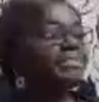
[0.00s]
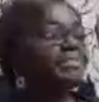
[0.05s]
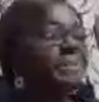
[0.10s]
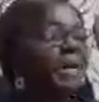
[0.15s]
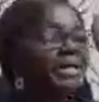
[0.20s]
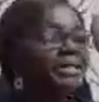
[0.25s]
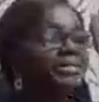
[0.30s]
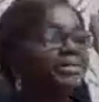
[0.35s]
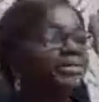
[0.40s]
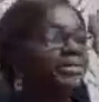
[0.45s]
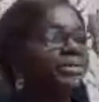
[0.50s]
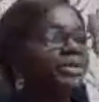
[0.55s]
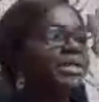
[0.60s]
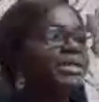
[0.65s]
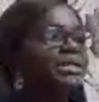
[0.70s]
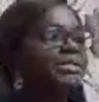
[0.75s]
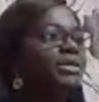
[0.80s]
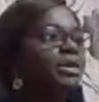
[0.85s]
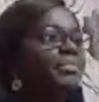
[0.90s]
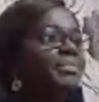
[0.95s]
she's a
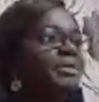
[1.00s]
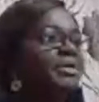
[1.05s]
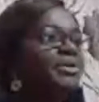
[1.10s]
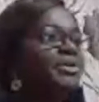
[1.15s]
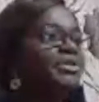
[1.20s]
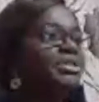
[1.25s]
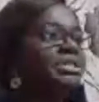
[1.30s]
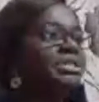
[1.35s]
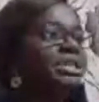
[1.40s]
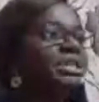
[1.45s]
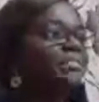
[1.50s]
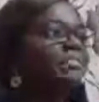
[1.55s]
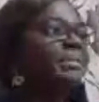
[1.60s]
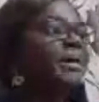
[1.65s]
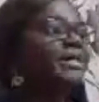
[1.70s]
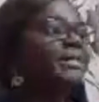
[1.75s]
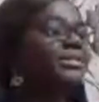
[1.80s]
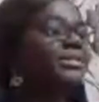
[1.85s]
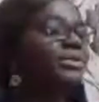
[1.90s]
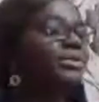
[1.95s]
pastor. It's not because she's a
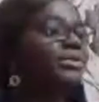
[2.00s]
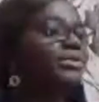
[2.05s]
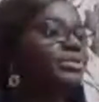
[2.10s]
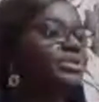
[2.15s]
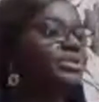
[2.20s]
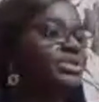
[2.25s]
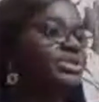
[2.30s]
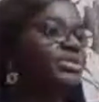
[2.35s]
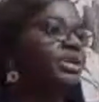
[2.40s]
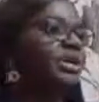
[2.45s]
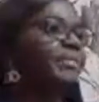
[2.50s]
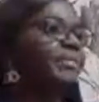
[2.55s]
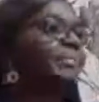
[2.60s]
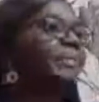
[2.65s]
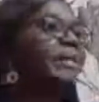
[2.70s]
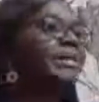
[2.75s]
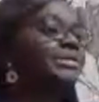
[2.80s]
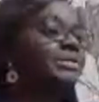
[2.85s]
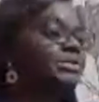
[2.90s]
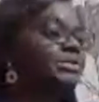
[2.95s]
pastor or she's not a
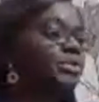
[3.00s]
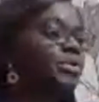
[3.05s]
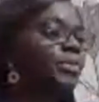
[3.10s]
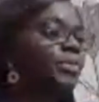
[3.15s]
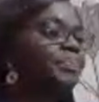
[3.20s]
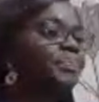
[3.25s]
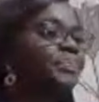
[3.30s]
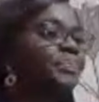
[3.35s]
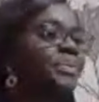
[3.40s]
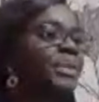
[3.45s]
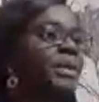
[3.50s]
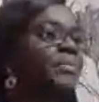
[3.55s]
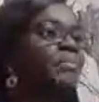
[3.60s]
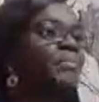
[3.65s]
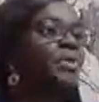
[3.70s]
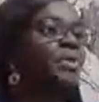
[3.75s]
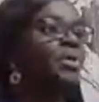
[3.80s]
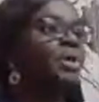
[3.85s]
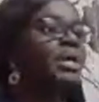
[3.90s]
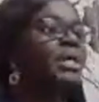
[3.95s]
pastor,
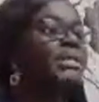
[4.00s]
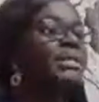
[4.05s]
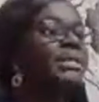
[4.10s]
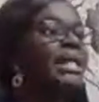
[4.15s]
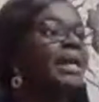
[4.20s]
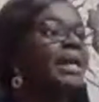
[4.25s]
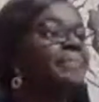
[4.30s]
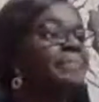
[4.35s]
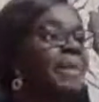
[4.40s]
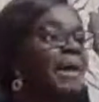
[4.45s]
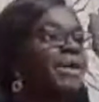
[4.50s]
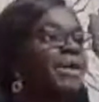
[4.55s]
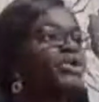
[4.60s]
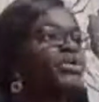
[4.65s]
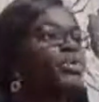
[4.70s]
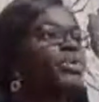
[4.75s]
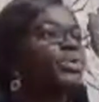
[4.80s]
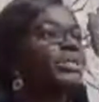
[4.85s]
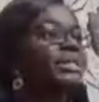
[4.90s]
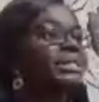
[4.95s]
but it's about
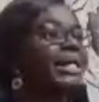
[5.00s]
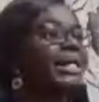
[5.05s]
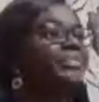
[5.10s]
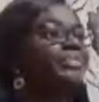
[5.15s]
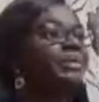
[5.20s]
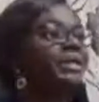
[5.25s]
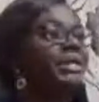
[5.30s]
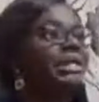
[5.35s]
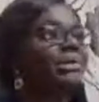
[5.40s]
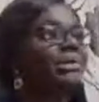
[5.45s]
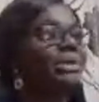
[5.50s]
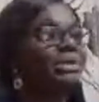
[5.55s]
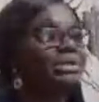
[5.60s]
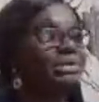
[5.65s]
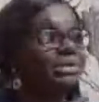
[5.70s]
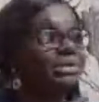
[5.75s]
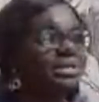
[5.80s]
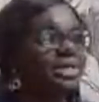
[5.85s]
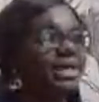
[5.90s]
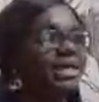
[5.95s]
what is happening in our
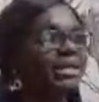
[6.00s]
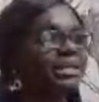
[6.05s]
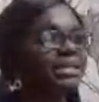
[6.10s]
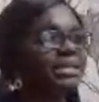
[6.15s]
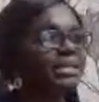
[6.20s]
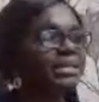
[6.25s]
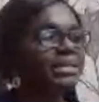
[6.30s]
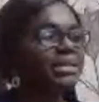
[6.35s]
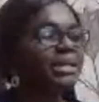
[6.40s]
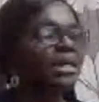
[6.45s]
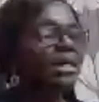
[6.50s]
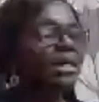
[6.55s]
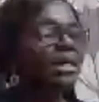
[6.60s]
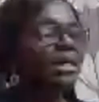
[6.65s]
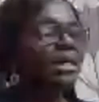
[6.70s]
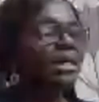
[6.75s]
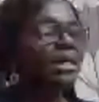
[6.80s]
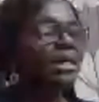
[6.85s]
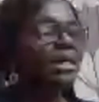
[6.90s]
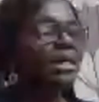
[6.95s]
society.
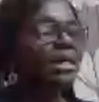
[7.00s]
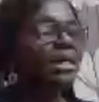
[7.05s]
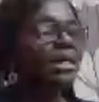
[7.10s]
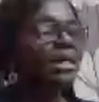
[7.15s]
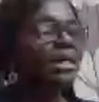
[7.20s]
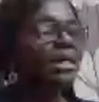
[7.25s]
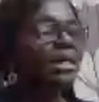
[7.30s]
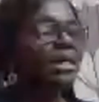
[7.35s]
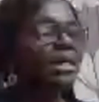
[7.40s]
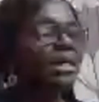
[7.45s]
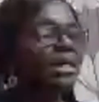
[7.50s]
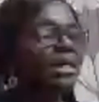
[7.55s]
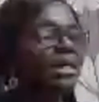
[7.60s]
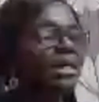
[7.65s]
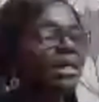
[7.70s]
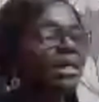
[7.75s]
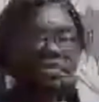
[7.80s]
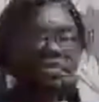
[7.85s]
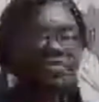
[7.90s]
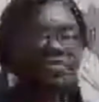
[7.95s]
I hear a
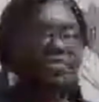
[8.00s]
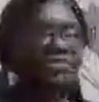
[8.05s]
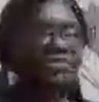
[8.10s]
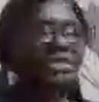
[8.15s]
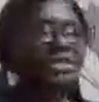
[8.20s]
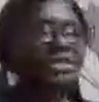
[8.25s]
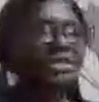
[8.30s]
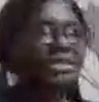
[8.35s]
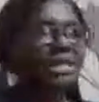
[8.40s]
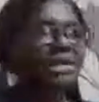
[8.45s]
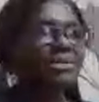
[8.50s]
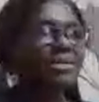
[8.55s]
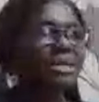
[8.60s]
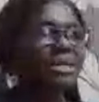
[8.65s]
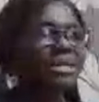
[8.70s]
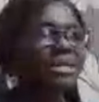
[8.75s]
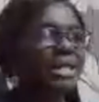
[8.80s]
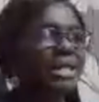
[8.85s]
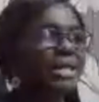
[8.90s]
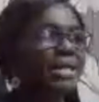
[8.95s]
lot of things
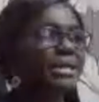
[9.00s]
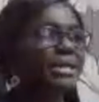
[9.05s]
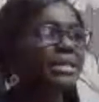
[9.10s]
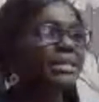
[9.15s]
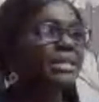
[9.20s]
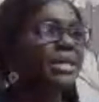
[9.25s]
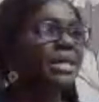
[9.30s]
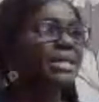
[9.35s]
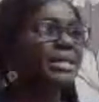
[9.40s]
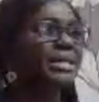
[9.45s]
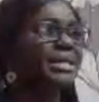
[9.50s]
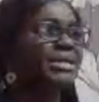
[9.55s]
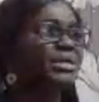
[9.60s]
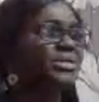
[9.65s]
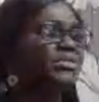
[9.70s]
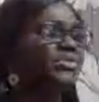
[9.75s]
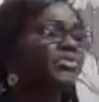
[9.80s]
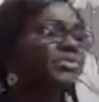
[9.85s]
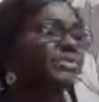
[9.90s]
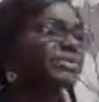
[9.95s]
nowadays and a lot
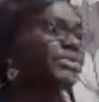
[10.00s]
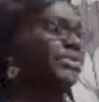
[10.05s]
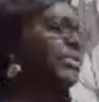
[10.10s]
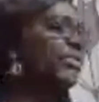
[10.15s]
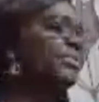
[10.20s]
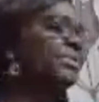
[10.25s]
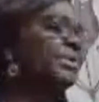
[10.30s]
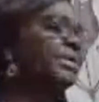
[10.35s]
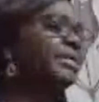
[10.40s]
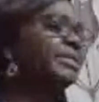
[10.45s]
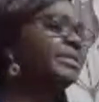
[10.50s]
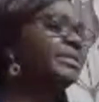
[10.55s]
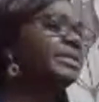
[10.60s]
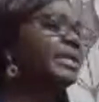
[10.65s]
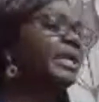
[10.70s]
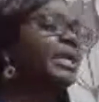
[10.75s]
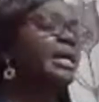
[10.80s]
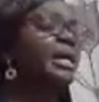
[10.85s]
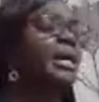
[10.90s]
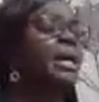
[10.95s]
of stories,
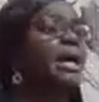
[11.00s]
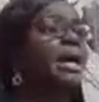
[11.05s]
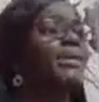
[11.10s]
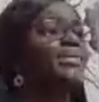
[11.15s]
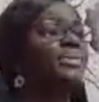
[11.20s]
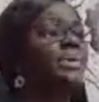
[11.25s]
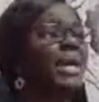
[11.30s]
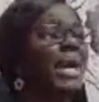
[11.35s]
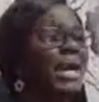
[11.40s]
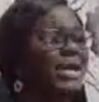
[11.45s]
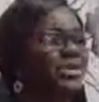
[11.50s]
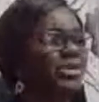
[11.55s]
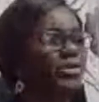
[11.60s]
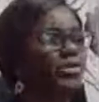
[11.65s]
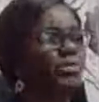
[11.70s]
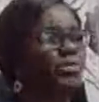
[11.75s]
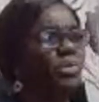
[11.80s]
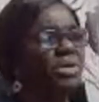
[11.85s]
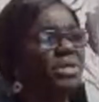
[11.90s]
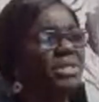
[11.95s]
and you kind of
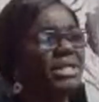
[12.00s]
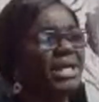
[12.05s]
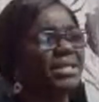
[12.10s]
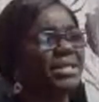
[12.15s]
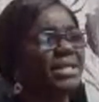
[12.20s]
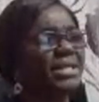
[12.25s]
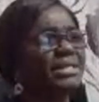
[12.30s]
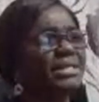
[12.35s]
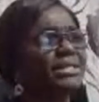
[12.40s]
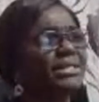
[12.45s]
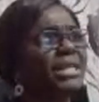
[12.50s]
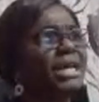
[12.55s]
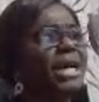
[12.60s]
wonder that